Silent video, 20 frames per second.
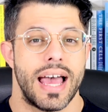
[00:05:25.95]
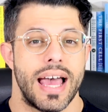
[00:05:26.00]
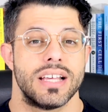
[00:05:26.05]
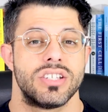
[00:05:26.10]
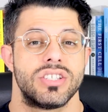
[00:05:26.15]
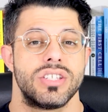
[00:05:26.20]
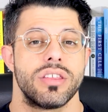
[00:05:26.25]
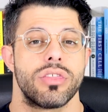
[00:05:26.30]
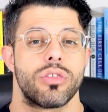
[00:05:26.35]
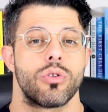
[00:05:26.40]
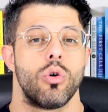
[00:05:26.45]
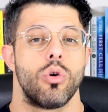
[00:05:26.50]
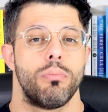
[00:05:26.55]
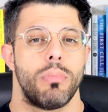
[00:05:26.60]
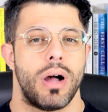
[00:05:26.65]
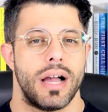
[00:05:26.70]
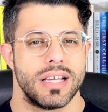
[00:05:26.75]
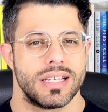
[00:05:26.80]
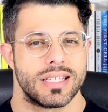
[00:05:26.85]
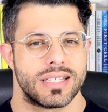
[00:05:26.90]

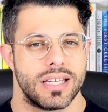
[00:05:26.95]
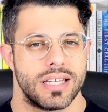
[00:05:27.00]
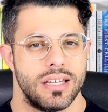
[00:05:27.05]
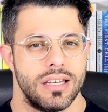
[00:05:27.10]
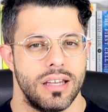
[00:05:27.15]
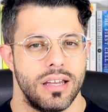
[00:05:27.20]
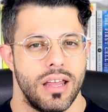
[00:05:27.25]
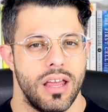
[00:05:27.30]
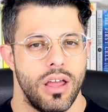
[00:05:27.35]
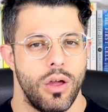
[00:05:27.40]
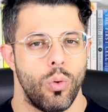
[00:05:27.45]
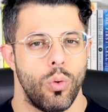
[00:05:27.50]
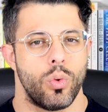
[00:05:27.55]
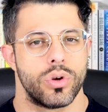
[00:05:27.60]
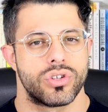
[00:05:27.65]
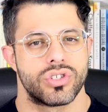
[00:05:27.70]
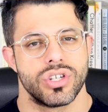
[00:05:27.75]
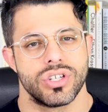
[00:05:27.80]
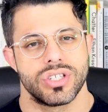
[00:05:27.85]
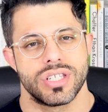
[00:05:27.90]
azithromycin,
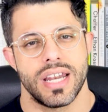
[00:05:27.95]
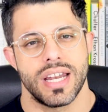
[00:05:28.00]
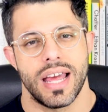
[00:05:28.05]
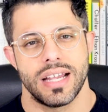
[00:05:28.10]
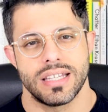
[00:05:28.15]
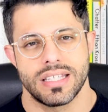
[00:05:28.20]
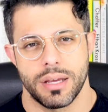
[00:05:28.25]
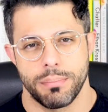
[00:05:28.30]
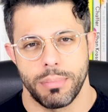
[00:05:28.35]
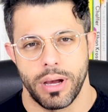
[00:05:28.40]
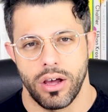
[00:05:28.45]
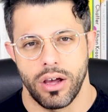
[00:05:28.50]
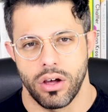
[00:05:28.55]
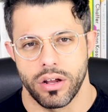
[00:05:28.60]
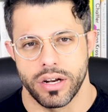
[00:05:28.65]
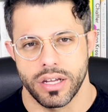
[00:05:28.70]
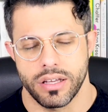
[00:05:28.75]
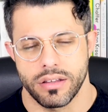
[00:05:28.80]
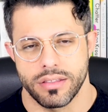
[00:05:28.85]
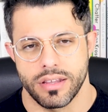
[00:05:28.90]
which is an
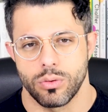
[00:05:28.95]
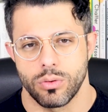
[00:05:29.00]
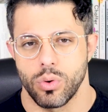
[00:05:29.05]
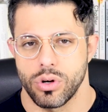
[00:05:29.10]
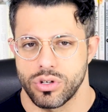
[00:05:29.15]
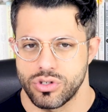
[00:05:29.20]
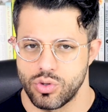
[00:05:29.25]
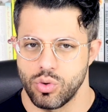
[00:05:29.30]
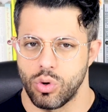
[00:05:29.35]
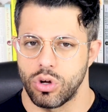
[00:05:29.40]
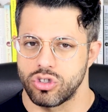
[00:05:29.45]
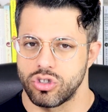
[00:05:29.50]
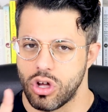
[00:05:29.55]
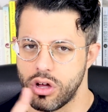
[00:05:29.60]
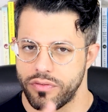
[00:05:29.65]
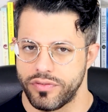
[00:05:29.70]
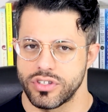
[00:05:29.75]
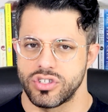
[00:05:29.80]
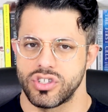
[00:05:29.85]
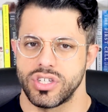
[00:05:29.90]
antibiotic that works through
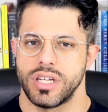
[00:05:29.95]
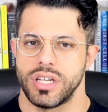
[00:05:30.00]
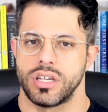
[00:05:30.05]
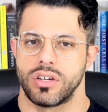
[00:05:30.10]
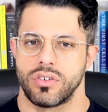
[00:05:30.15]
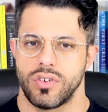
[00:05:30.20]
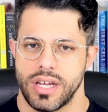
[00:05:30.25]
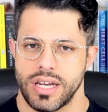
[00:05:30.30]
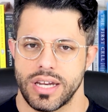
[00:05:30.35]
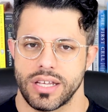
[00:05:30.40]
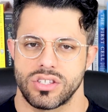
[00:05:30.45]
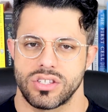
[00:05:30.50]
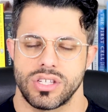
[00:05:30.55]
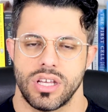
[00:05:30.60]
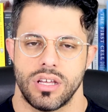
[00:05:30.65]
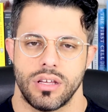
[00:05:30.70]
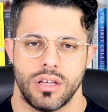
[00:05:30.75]
autophagy in creating